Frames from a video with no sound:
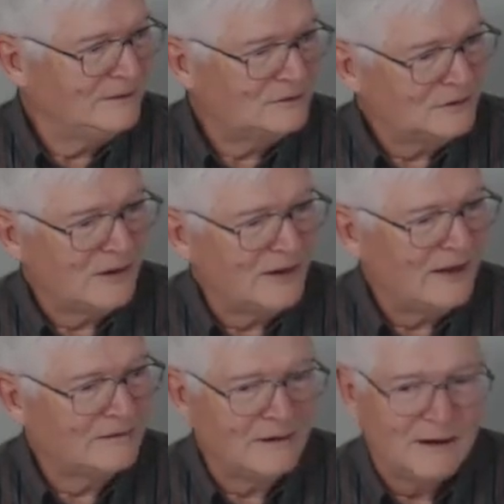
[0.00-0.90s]
You start
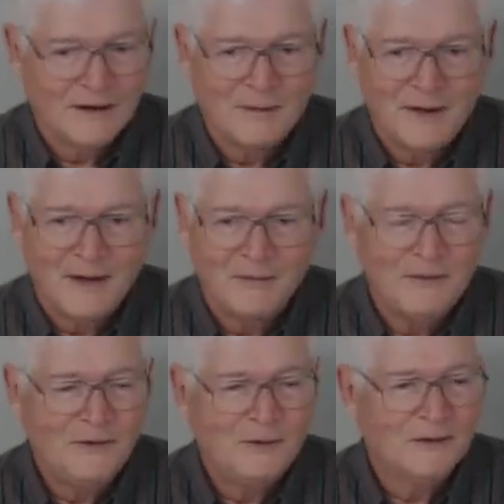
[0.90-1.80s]
out talking about
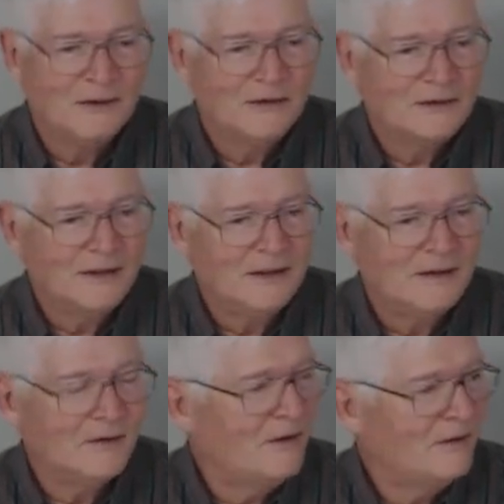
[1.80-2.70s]
when you were a little kid
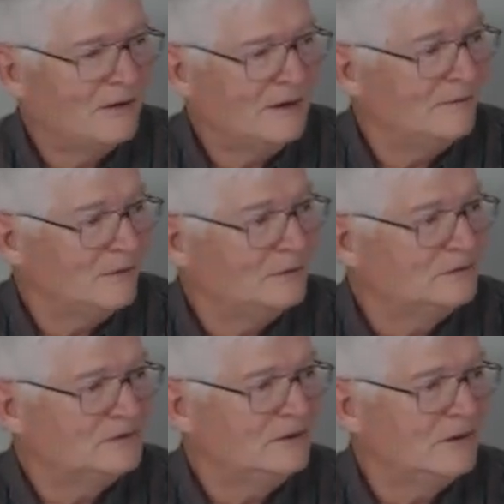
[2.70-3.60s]
and all the
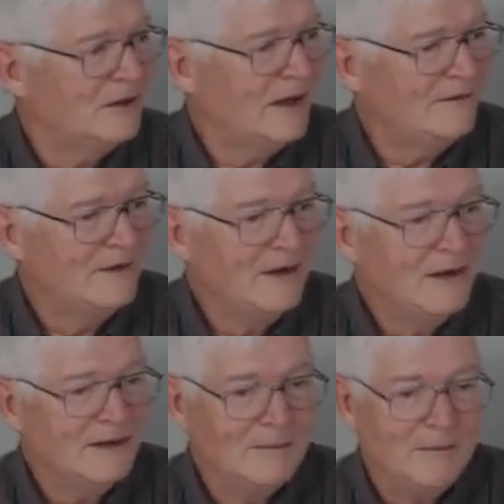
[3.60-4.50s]
influences in your life
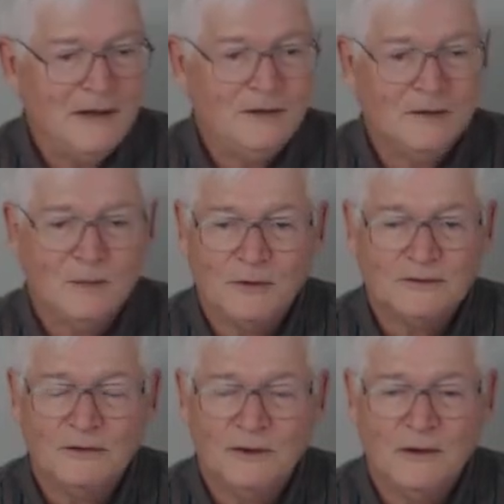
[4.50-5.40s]
that made you the
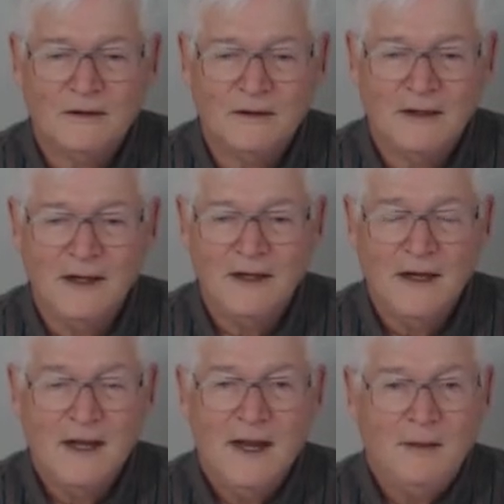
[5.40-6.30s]
person you are
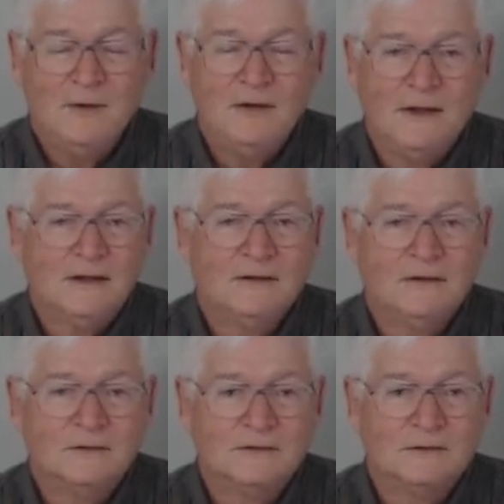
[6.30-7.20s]
today. And when you get
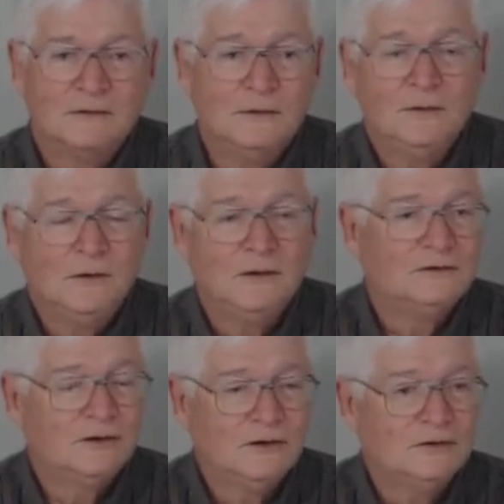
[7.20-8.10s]
to school
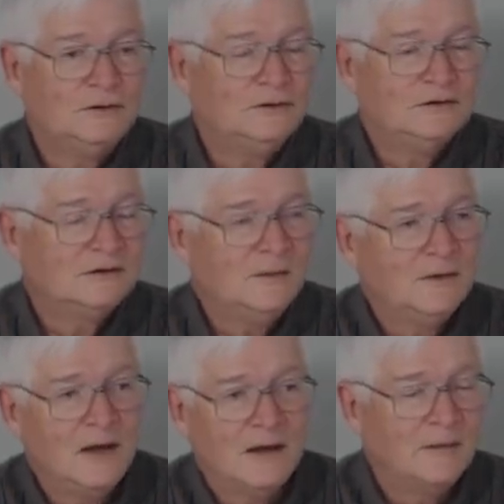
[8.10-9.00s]
and church, you just
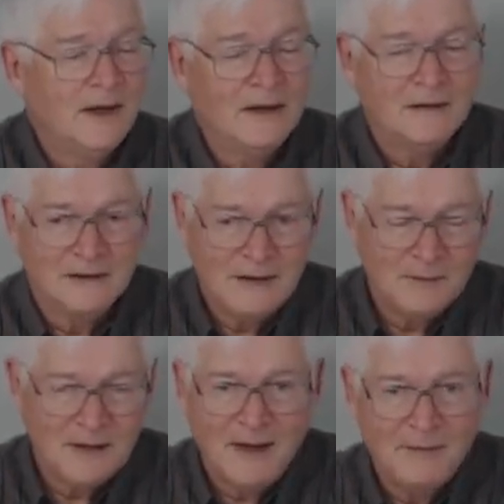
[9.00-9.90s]
keep talking about it and
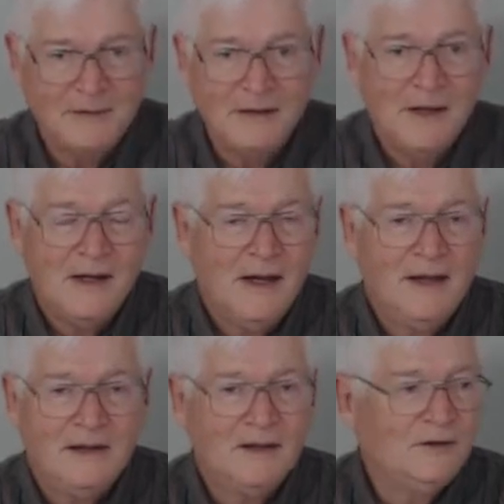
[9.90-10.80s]
keep typing.
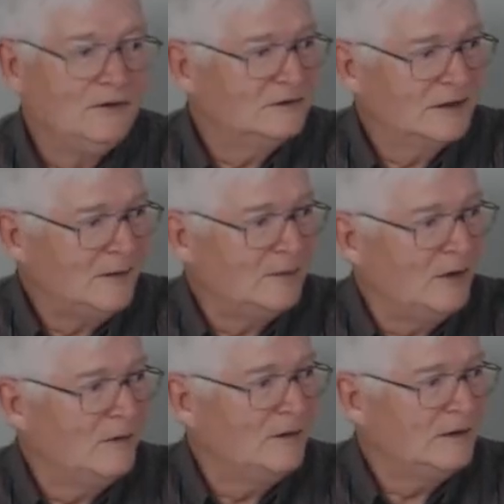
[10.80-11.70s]
And then you just keep
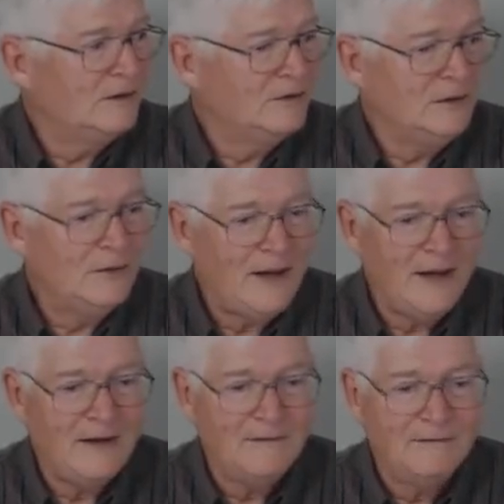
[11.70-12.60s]
going till you
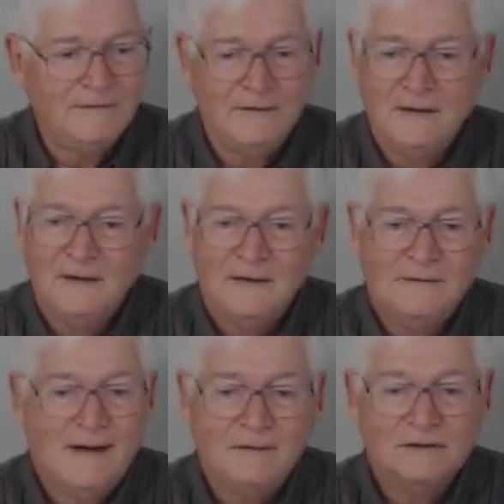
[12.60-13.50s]
have
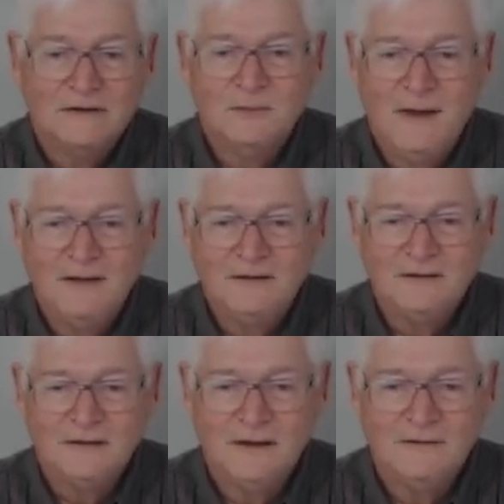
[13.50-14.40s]
5 or 6
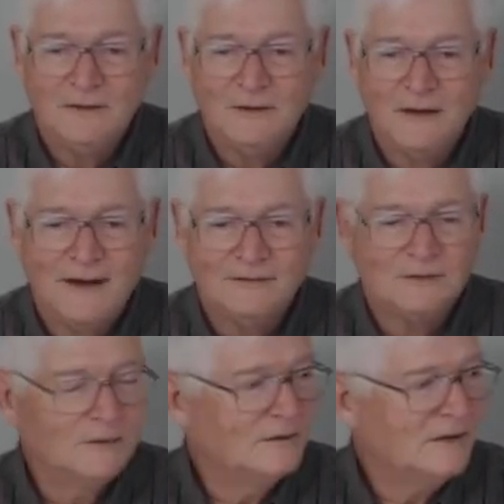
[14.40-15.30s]
pages of your life
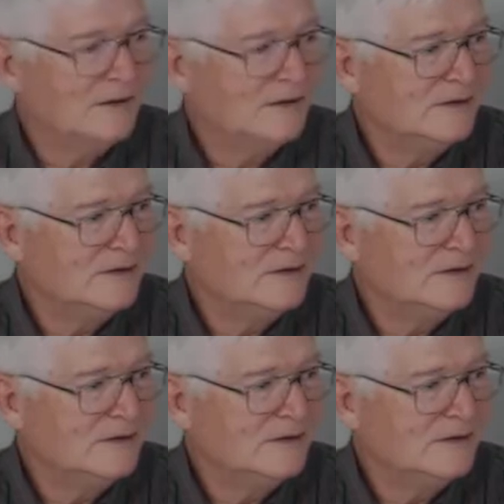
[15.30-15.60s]
story.